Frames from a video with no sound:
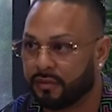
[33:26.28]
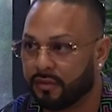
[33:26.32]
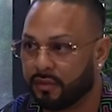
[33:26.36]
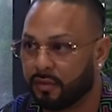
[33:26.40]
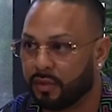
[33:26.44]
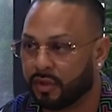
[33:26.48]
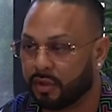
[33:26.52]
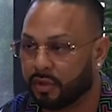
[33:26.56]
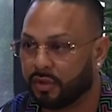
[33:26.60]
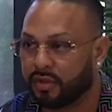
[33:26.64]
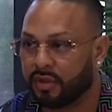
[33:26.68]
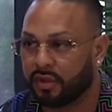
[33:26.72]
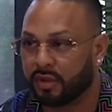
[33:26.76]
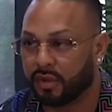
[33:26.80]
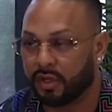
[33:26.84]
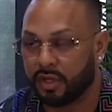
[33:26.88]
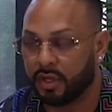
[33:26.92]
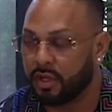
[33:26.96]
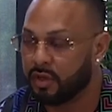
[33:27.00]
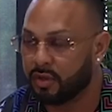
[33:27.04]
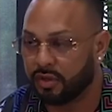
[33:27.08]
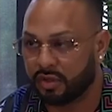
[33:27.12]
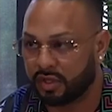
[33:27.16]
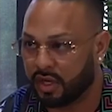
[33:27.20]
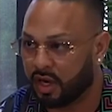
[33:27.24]
which was a
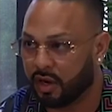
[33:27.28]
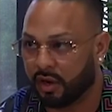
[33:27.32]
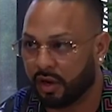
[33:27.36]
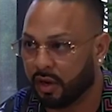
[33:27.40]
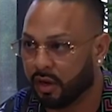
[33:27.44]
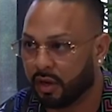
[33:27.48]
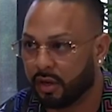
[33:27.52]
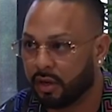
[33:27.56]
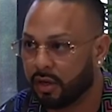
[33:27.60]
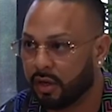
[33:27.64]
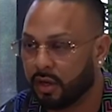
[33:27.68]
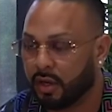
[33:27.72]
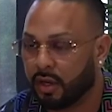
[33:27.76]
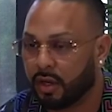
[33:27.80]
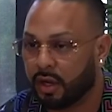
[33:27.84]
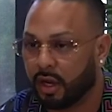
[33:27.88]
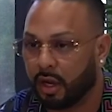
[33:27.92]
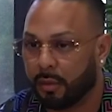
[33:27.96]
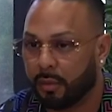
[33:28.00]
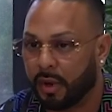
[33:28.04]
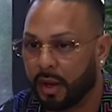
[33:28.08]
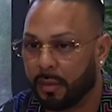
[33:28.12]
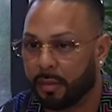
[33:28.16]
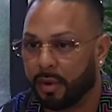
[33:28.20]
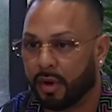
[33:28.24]
huge error
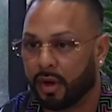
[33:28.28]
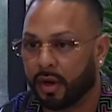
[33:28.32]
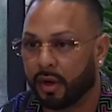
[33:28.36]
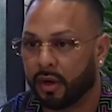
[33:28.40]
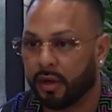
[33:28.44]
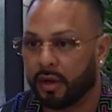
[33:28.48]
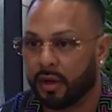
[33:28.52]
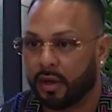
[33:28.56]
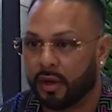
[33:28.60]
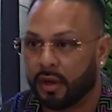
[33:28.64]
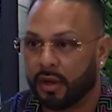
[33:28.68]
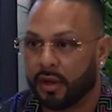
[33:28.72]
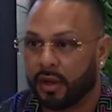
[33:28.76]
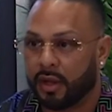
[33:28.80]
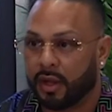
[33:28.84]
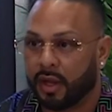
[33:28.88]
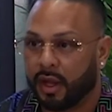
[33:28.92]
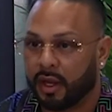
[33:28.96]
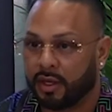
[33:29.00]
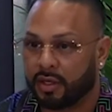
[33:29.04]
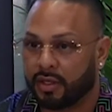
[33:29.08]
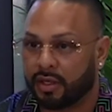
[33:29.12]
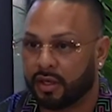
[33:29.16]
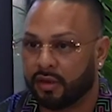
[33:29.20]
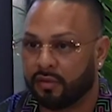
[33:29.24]
on my part
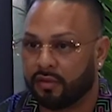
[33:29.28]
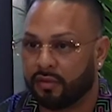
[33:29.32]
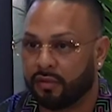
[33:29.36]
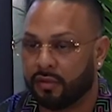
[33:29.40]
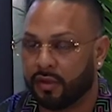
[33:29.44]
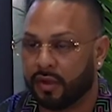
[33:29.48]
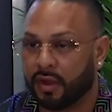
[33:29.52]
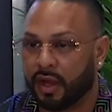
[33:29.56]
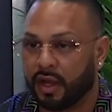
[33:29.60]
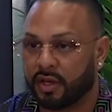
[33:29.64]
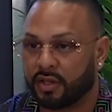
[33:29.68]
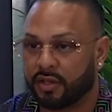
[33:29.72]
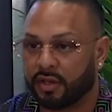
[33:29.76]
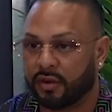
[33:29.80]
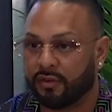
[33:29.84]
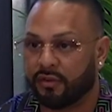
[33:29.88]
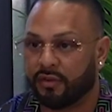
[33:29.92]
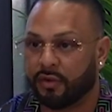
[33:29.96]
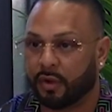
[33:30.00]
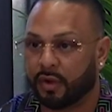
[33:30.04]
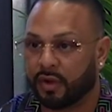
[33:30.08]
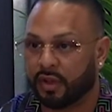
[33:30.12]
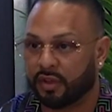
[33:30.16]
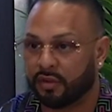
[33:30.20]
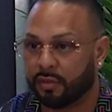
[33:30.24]
I should have I should have
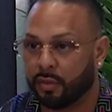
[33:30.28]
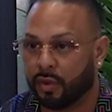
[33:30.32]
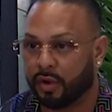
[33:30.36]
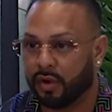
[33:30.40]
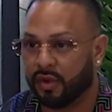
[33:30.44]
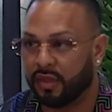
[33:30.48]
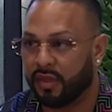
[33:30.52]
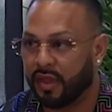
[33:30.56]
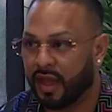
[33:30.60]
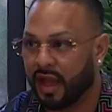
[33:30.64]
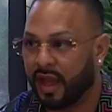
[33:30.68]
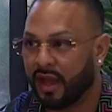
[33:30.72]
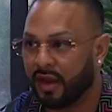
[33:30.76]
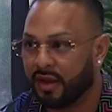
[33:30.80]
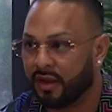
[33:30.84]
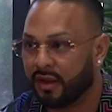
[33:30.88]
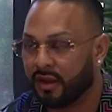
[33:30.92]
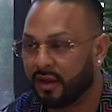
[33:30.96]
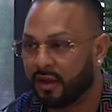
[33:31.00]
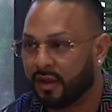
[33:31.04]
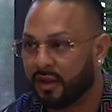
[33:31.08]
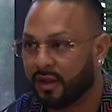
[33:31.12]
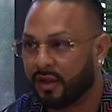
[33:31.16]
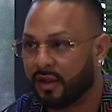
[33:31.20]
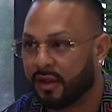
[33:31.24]
focused more on that
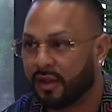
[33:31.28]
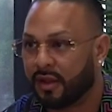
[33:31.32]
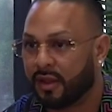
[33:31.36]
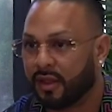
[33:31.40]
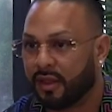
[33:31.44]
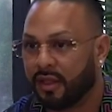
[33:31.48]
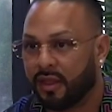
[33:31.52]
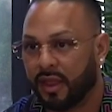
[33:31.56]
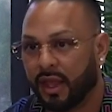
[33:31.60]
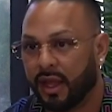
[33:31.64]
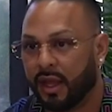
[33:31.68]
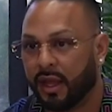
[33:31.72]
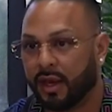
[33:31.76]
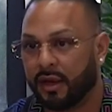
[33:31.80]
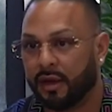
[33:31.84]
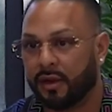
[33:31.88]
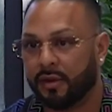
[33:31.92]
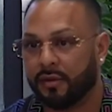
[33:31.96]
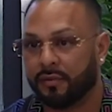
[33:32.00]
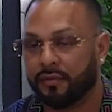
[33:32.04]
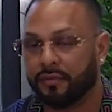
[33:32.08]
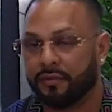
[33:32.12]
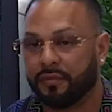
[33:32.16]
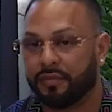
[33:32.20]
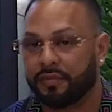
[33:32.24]

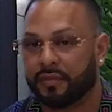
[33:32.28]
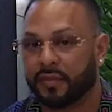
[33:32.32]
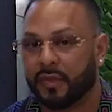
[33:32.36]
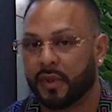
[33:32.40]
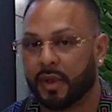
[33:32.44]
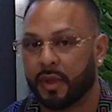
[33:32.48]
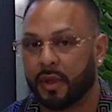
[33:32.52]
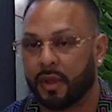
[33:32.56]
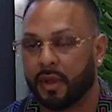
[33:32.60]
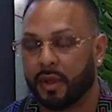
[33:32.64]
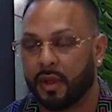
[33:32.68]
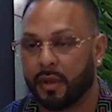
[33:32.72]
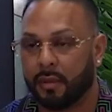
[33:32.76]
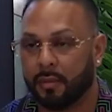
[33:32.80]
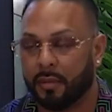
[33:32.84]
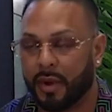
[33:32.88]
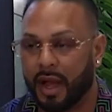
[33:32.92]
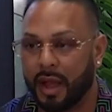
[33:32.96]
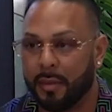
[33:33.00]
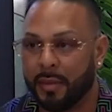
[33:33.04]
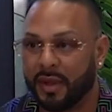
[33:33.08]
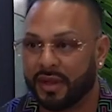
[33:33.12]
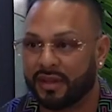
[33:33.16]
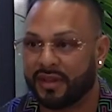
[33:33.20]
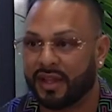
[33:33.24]
than
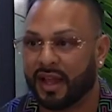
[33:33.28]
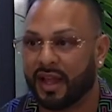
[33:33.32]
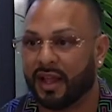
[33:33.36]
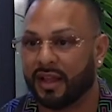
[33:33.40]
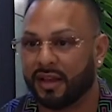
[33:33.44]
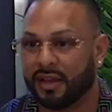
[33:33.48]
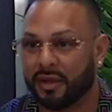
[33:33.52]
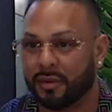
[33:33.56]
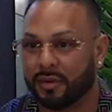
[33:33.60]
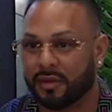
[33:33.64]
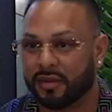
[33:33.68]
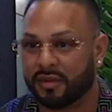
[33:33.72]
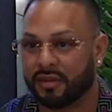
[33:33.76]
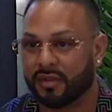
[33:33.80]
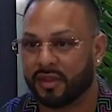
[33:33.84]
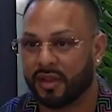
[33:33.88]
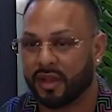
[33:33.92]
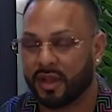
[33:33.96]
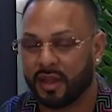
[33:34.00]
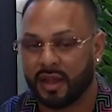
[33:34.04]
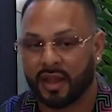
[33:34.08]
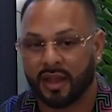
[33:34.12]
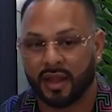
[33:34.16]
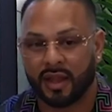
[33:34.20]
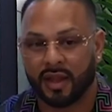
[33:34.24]
my mentality was
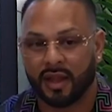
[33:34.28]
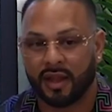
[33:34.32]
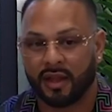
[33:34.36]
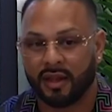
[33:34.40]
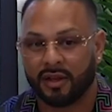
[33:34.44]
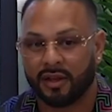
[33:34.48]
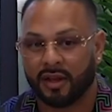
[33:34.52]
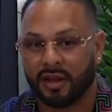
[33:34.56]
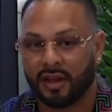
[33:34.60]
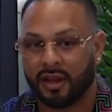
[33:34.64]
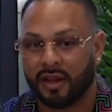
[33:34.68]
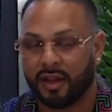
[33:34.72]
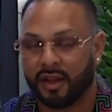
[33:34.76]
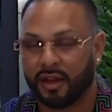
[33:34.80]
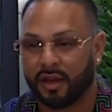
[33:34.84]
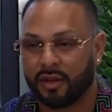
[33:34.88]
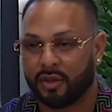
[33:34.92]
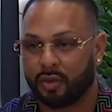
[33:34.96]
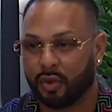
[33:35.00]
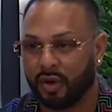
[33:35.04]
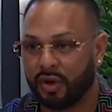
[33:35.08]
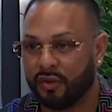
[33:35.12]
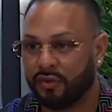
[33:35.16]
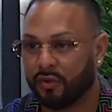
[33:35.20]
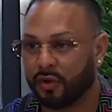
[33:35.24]

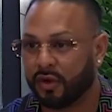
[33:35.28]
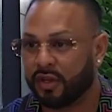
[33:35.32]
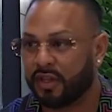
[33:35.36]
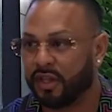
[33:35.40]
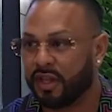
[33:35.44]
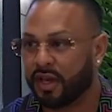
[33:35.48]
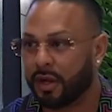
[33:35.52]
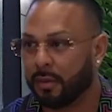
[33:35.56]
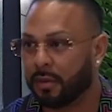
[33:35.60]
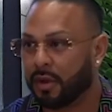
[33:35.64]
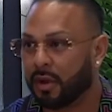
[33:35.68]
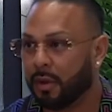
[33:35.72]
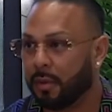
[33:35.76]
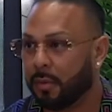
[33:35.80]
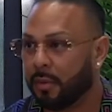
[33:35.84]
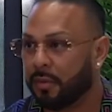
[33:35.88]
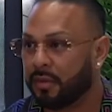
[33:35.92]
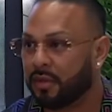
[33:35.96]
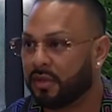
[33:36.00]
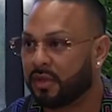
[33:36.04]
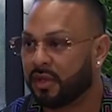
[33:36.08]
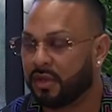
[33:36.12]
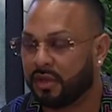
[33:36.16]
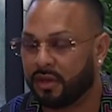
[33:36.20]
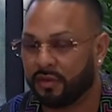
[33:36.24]
2014 I'm coming
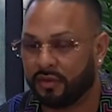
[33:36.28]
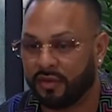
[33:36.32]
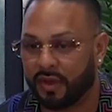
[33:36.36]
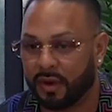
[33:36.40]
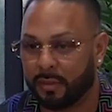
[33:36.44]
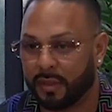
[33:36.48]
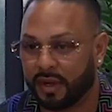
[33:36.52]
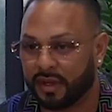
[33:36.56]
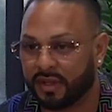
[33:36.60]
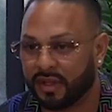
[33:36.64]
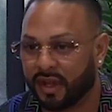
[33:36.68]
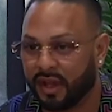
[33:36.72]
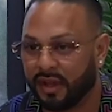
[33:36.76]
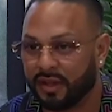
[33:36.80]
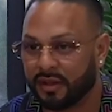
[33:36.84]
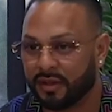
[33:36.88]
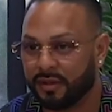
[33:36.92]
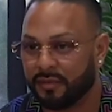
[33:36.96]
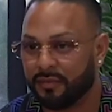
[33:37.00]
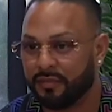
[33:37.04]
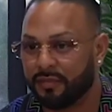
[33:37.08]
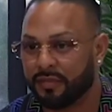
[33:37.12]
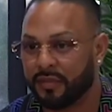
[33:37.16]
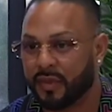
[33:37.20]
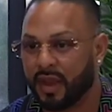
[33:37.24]
to defend my title.
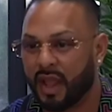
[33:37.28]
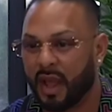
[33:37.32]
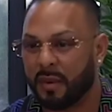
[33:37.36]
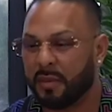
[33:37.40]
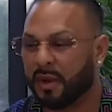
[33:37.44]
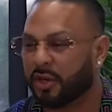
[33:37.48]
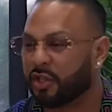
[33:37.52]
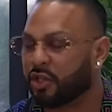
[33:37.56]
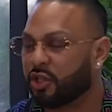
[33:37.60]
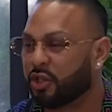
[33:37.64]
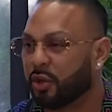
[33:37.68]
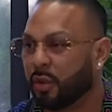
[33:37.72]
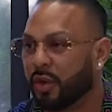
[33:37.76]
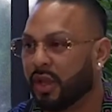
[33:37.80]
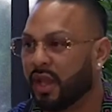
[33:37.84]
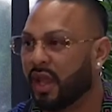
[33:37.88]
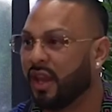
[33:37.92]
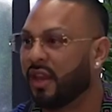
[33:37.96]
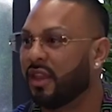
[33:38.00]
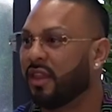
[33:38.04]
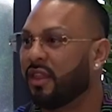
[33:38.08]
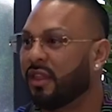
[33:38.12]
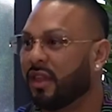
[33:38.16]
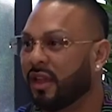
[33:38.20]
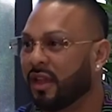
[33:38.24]
I'm not showing
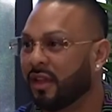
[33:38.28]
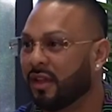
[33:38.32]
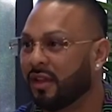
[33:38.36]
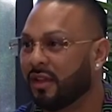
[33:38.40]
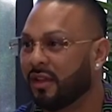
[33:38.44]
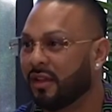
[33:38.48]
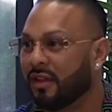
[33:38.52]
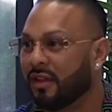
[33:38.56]
anything.